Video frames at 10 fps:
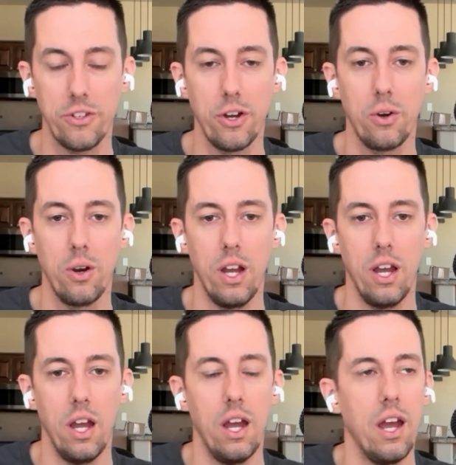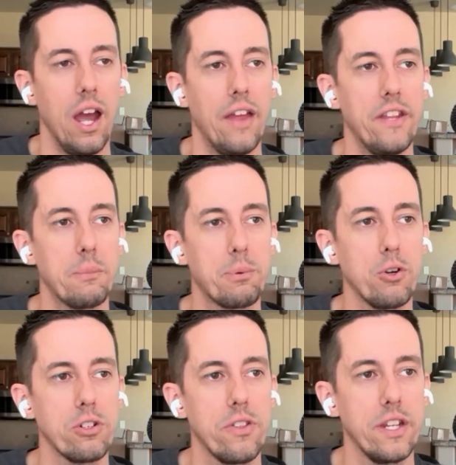So, and the
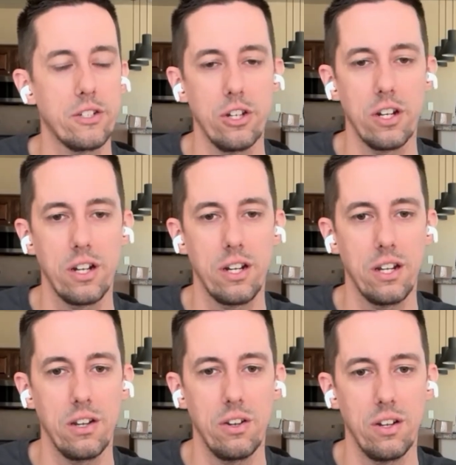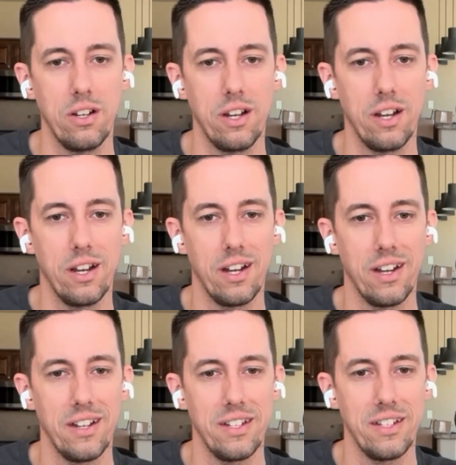approach they took,
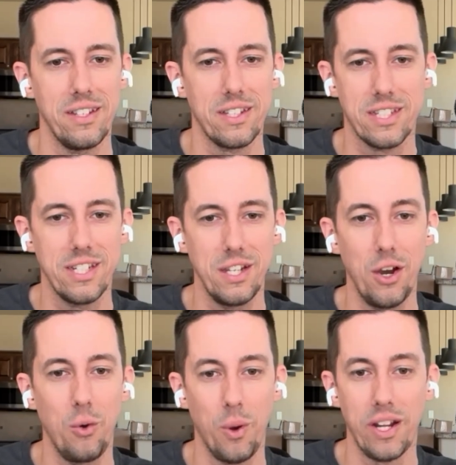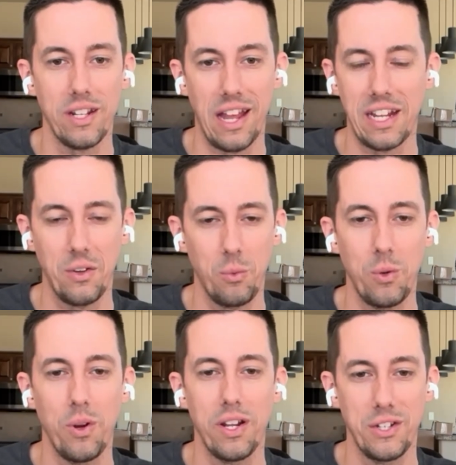the CEO wanted
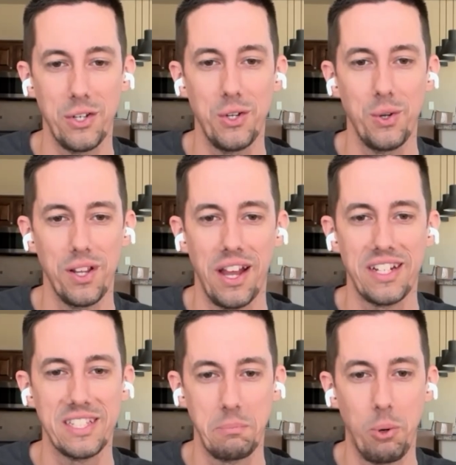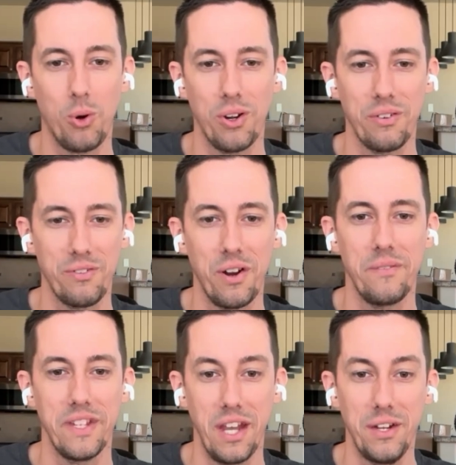we want to do support
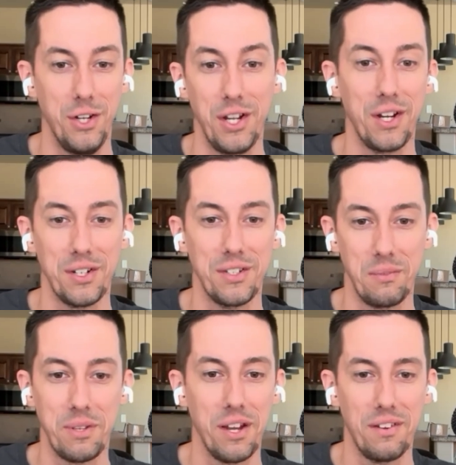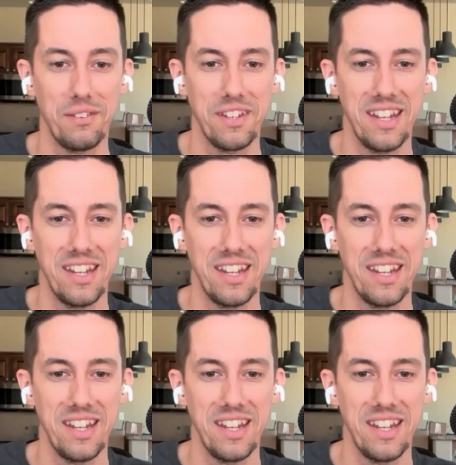from the engineers themselves.